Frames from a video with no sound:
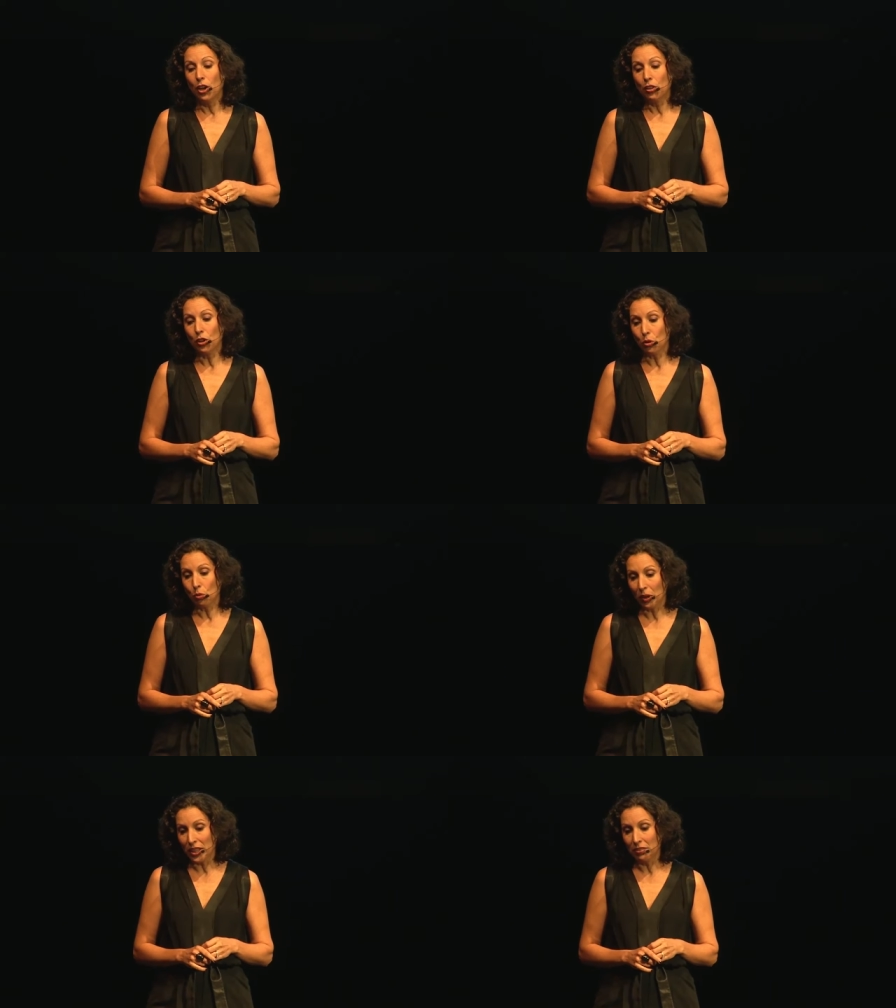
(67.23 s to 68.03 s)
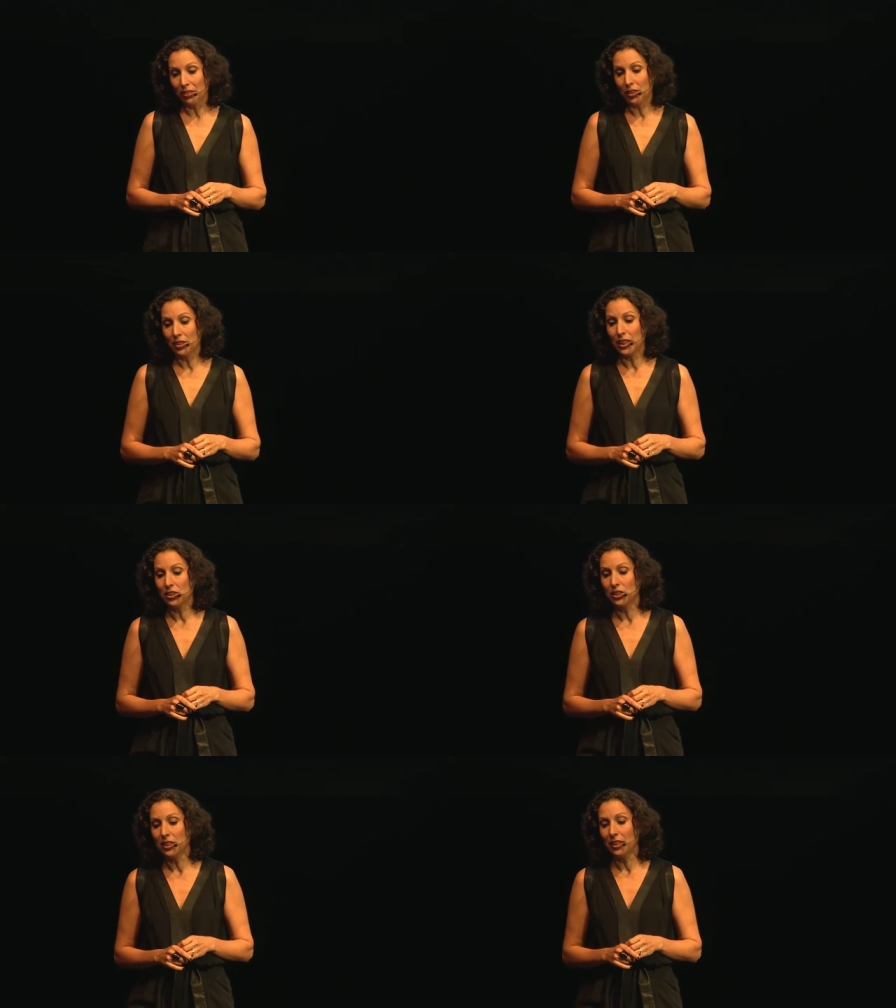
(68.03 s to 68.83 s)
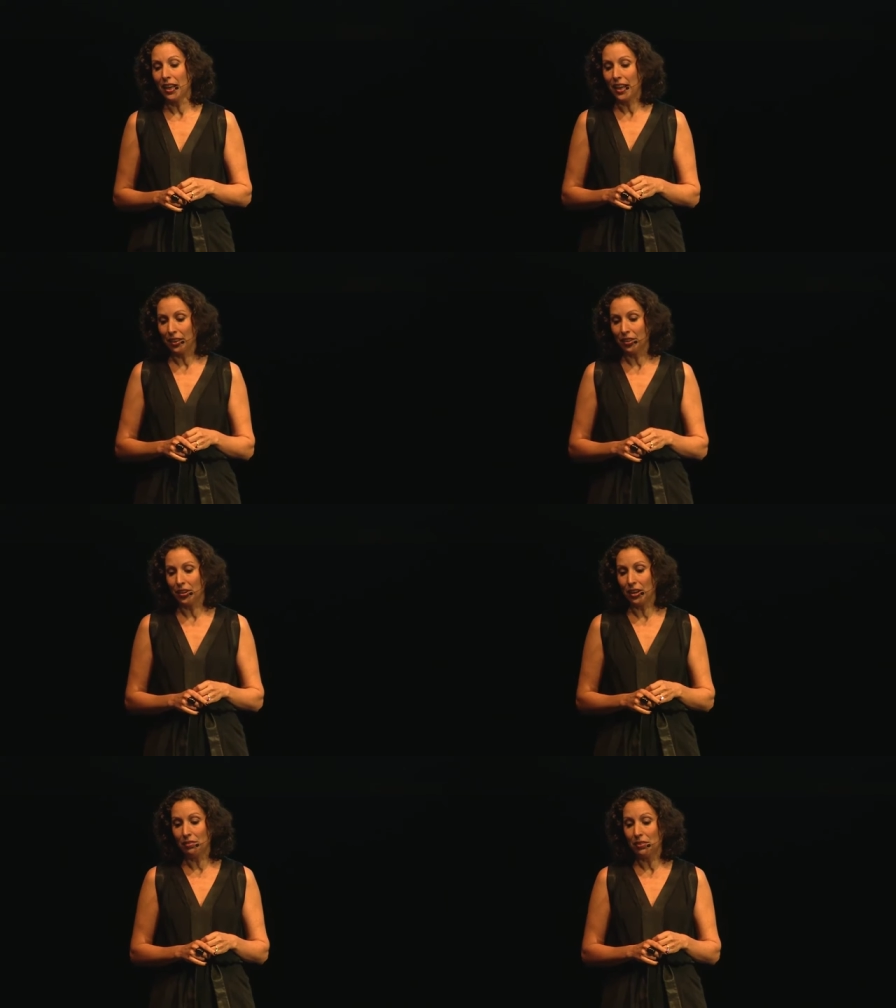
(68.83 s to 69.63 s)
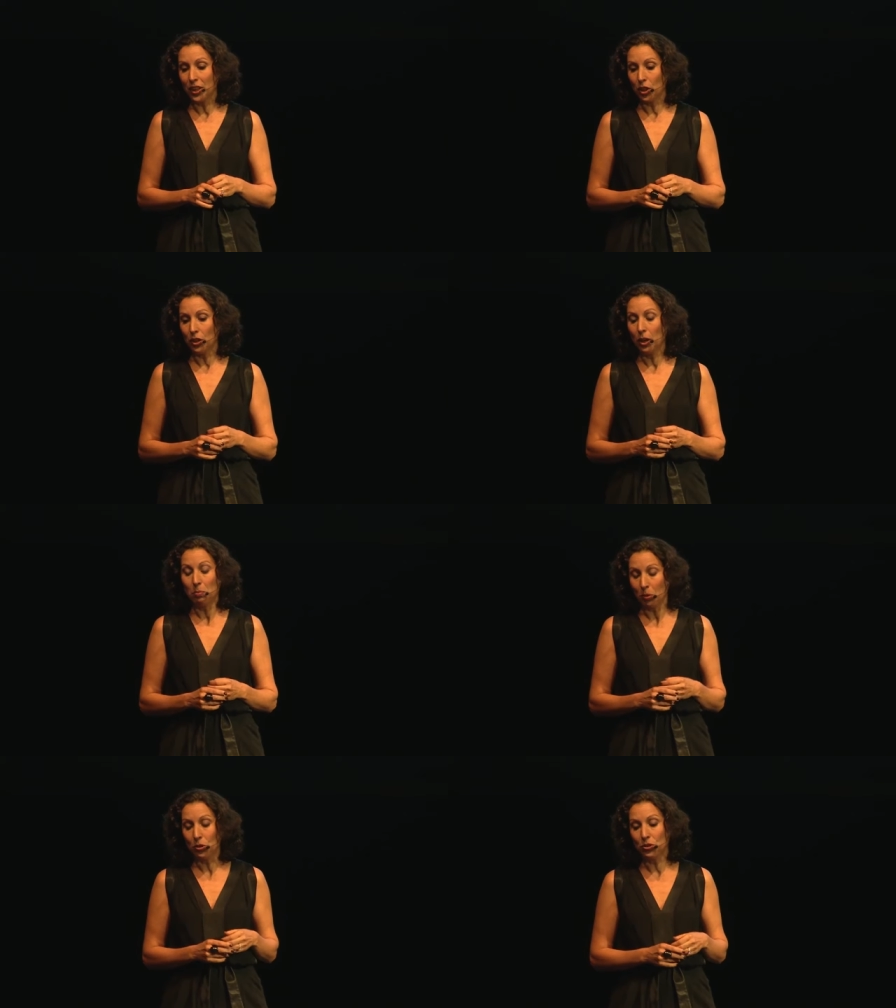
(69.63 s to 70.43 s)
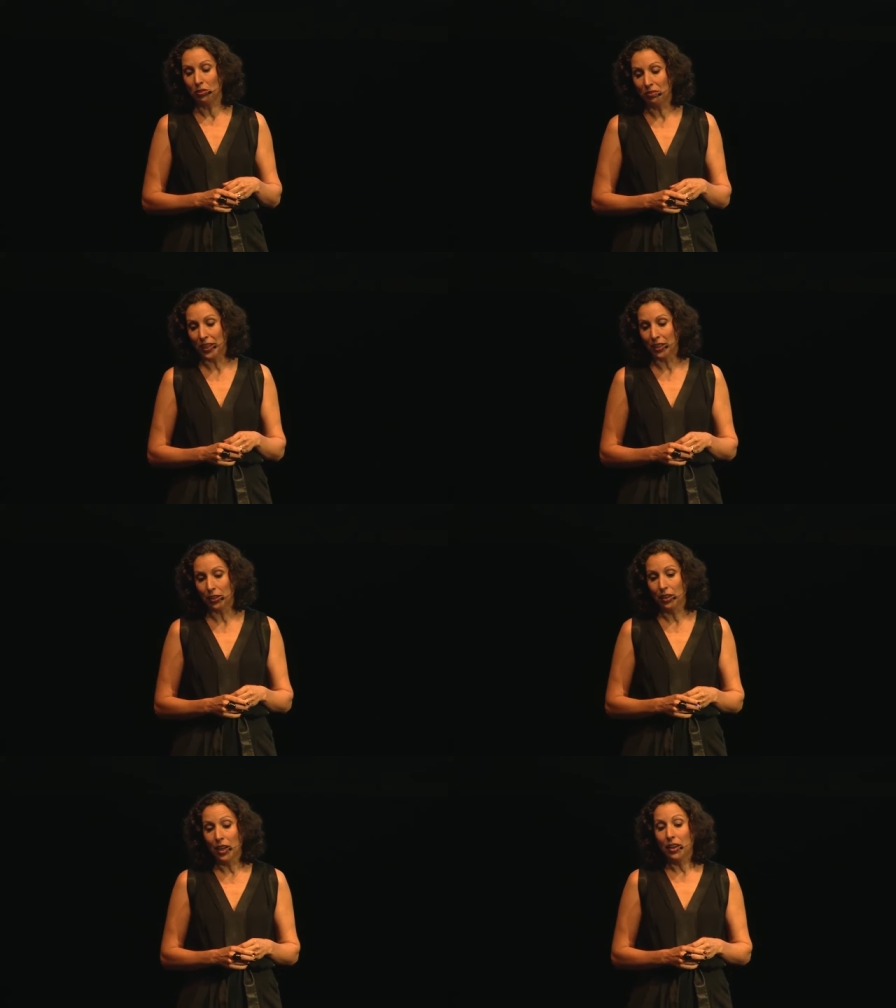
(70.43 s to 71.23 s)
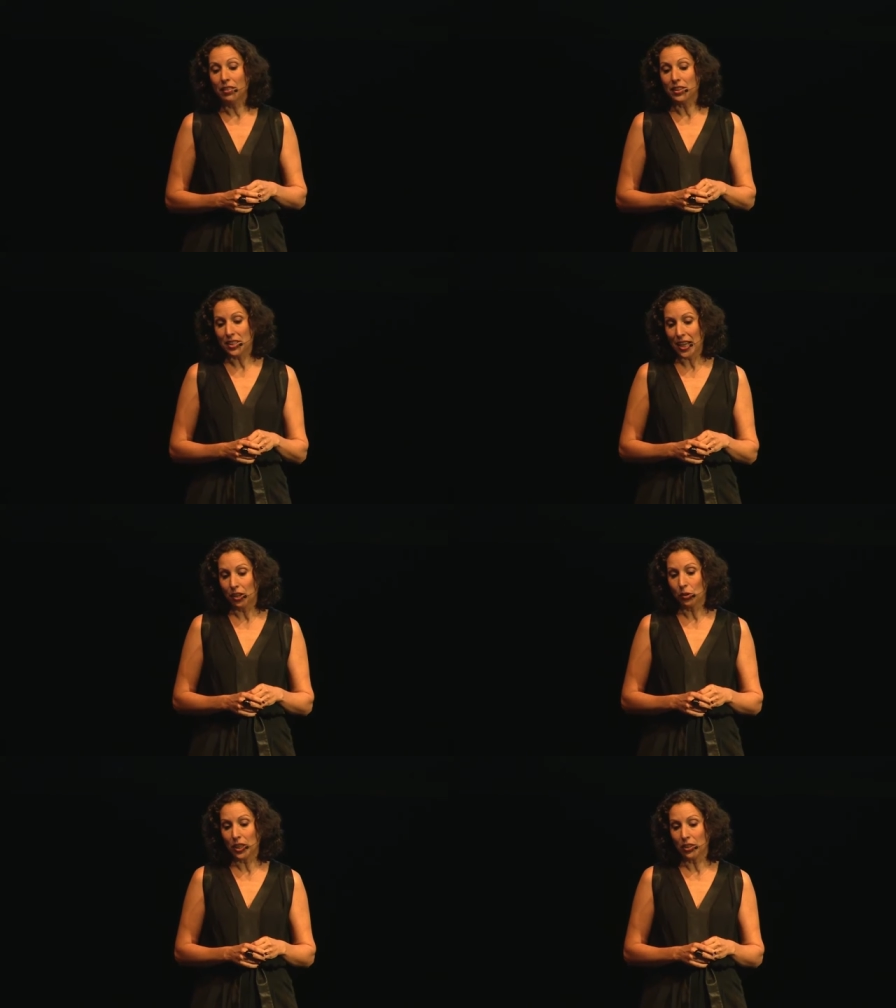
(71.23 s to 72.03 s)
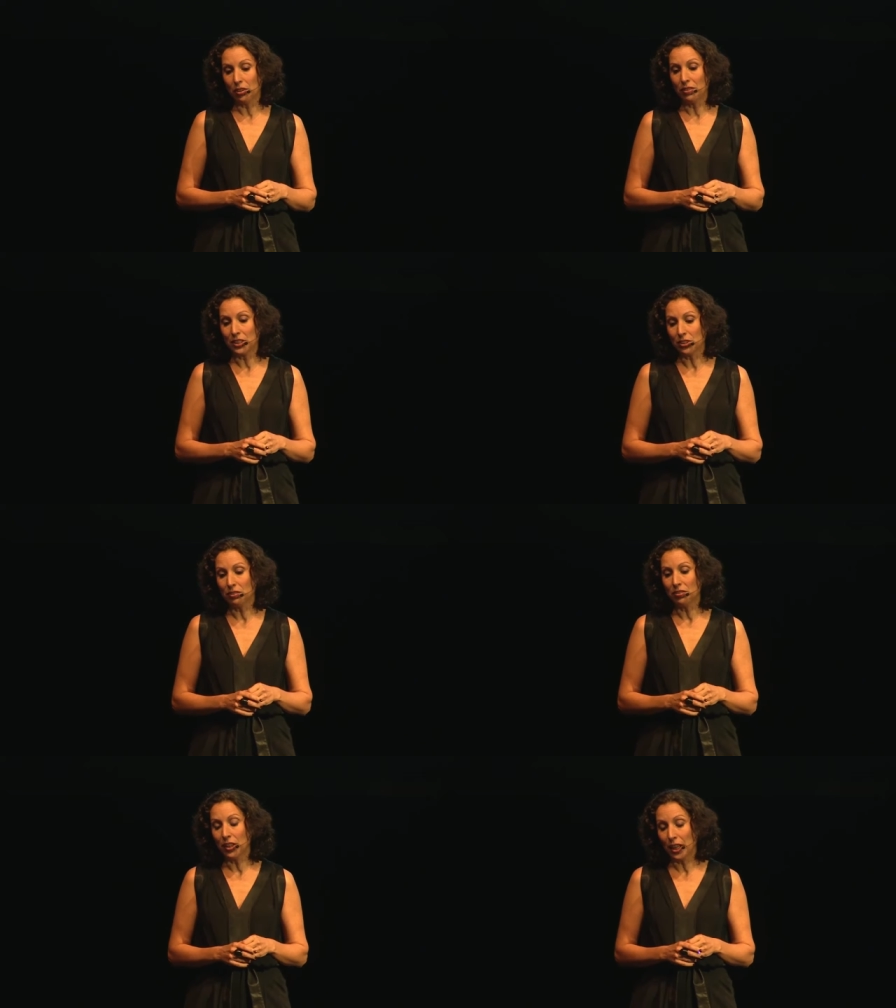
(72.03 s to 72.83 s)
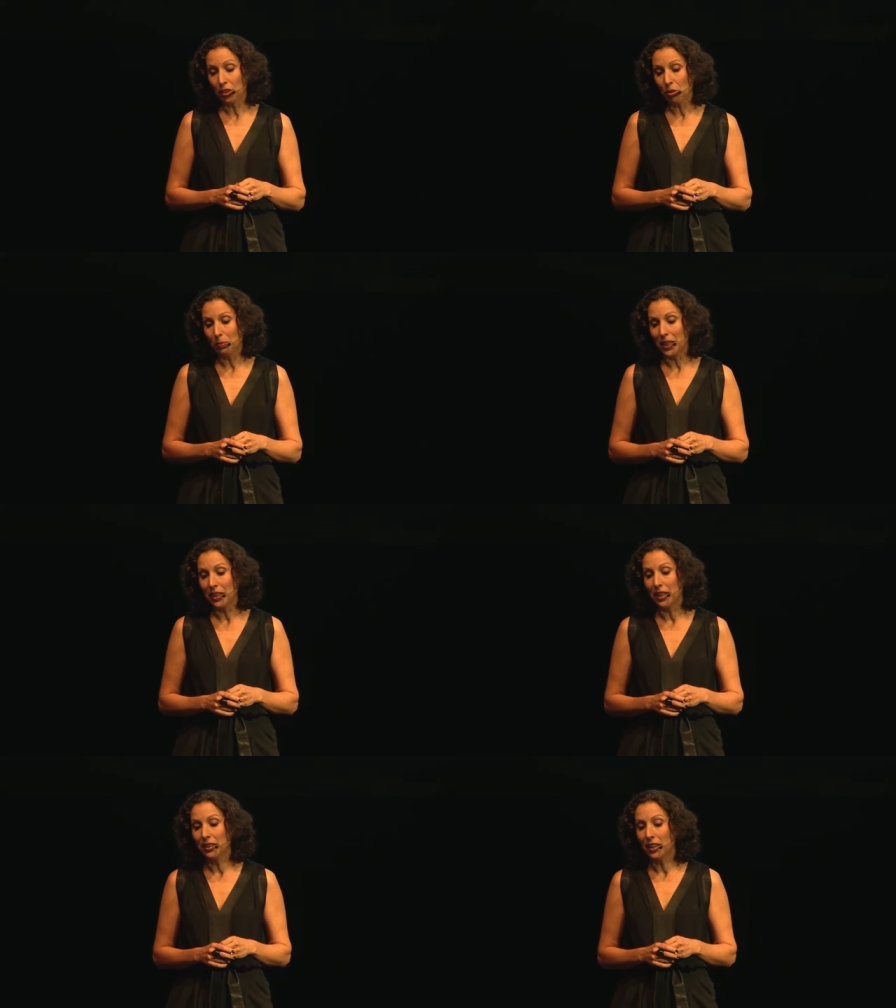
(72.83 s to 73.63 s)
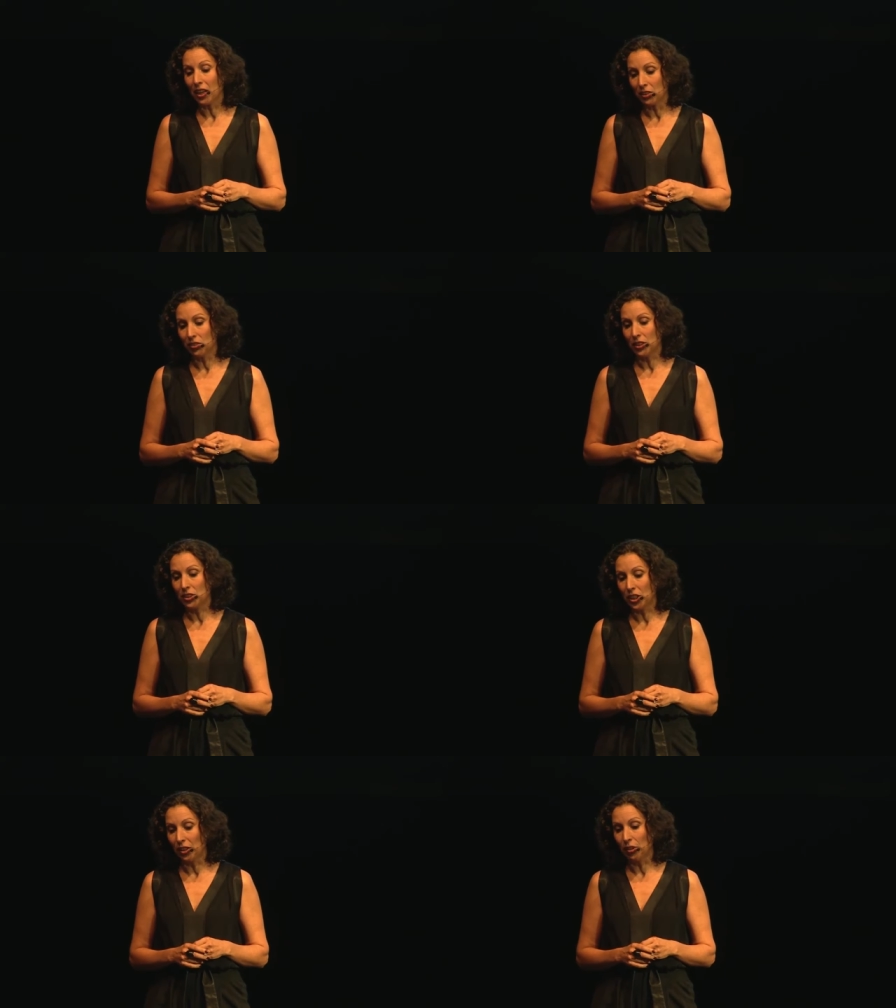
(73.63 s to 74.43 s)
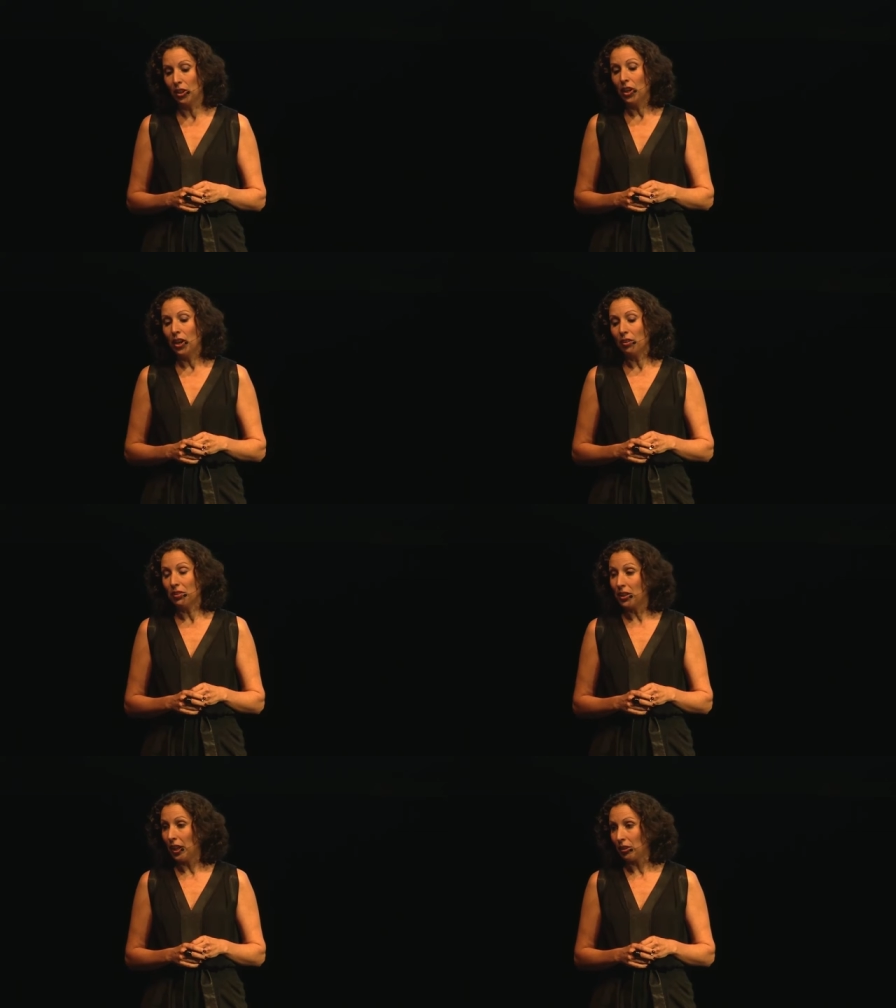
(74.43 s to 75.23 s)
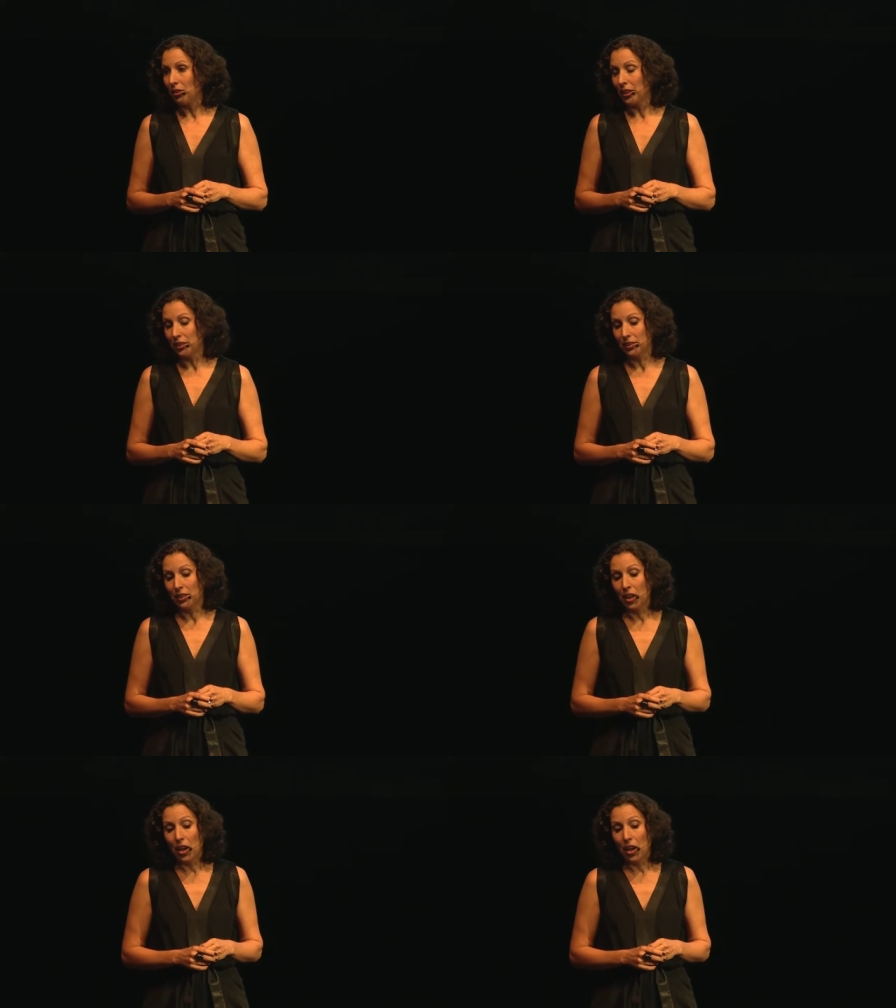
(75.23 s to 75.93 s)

the Grady Foundation, Heather and Marshall Fair, the Tauk Innovation Philanthropy, and the Consulate General of the Netherlands.